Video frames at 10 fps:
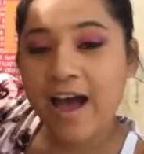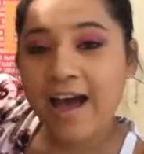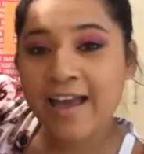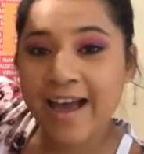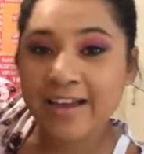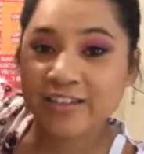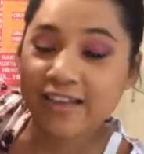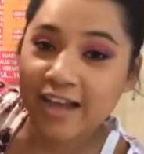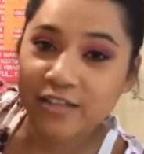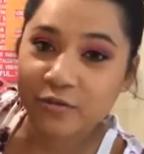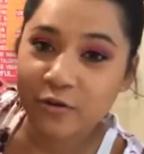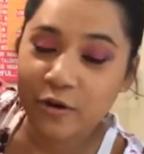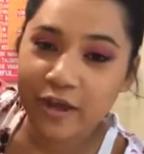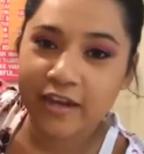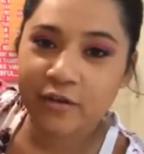I actually had to
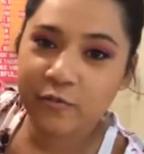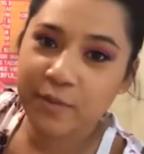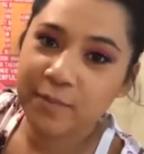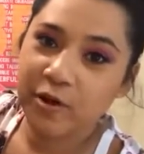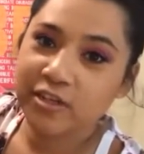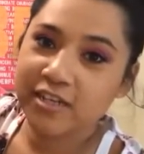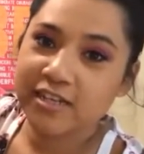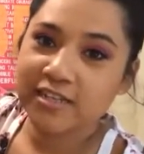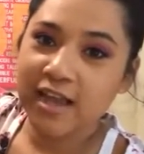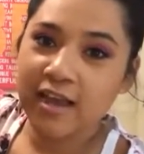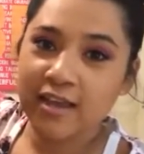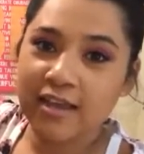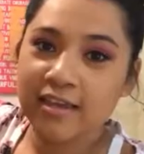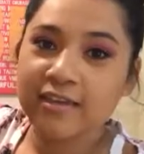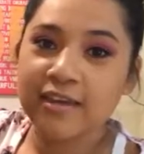go ahead and repurchase
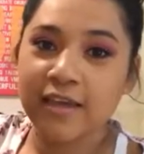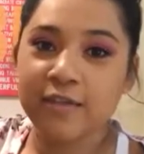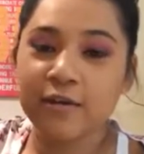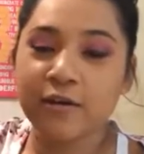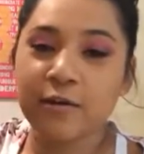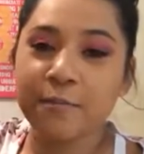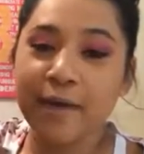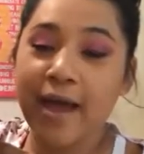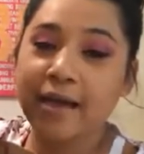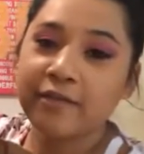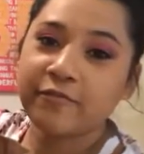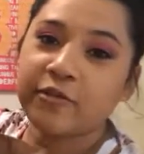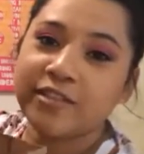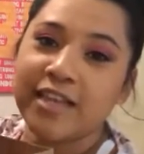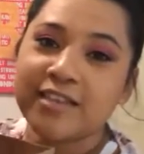another bag for
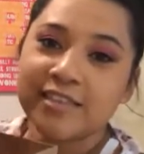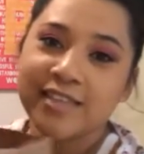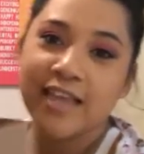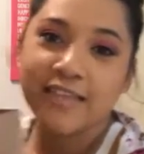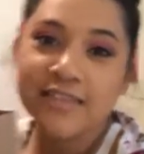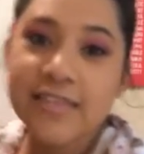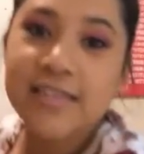10 cents.